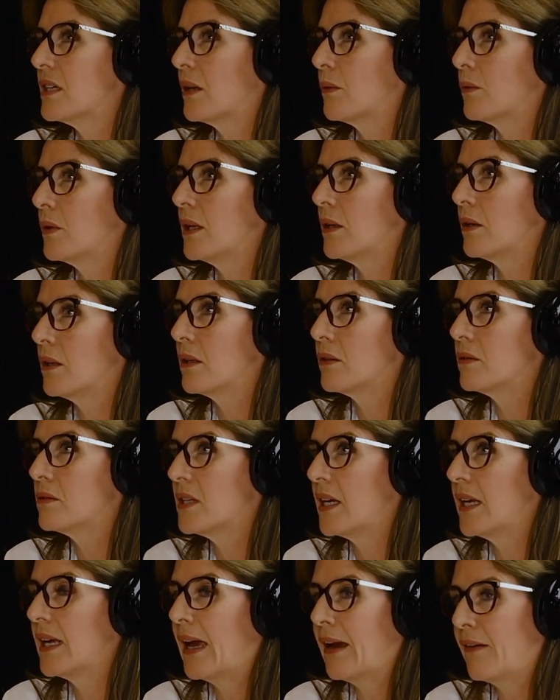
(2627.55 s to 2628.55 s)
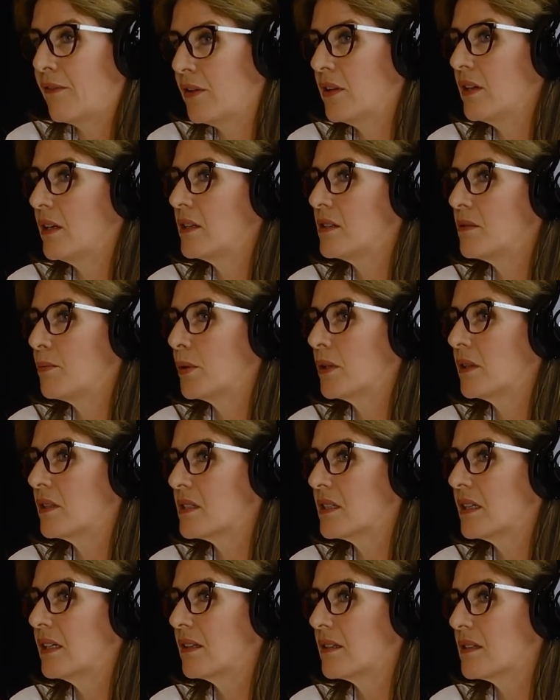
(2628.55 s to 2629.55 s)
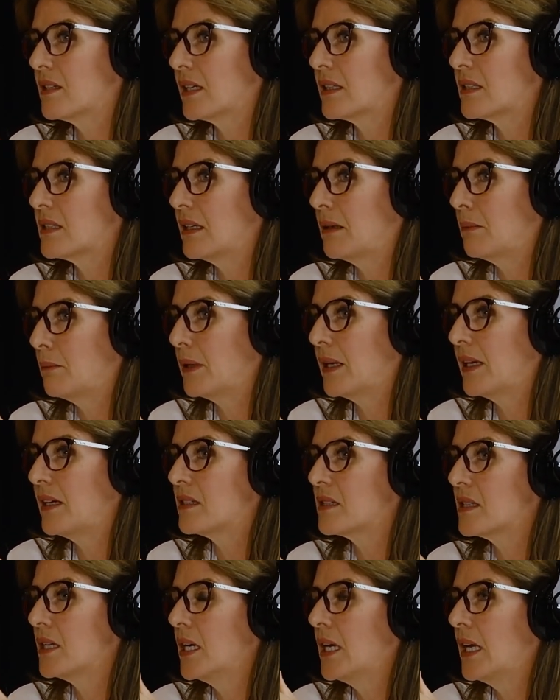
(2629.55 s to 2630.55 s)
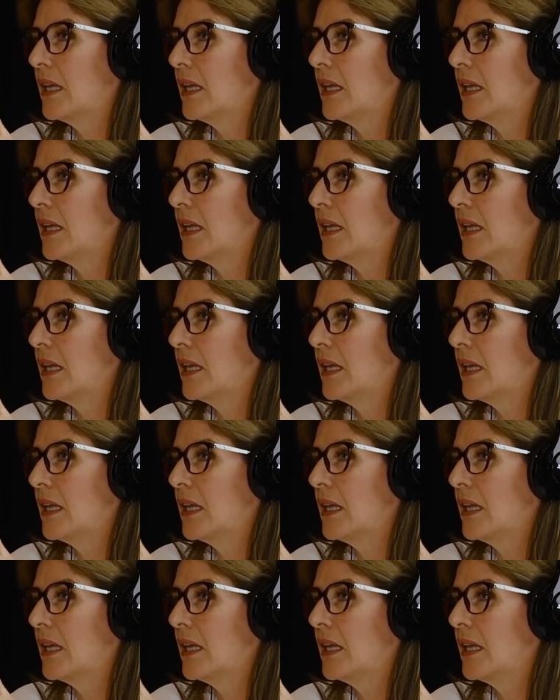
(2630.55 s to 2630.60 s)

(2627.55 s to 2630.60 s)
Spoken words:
and it'll take everything to put the skill sets in place